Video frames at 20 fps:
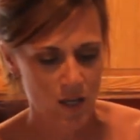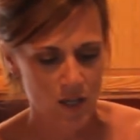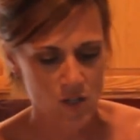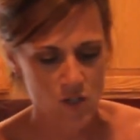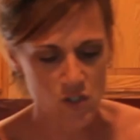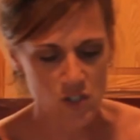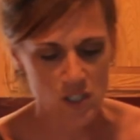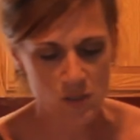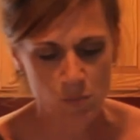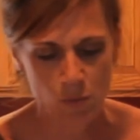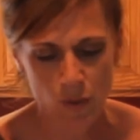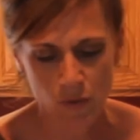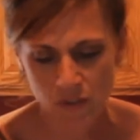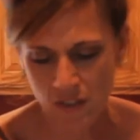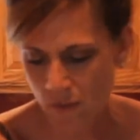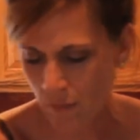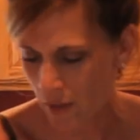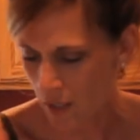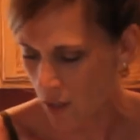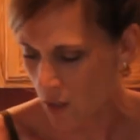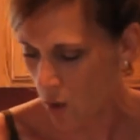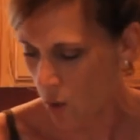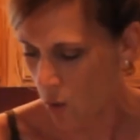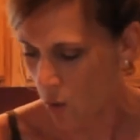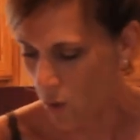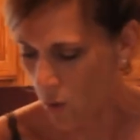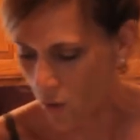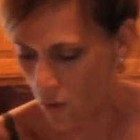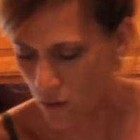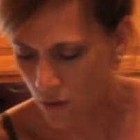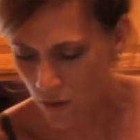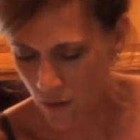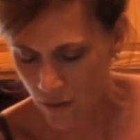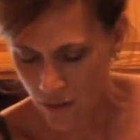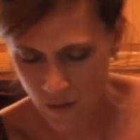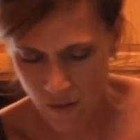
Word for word: just put them in whole.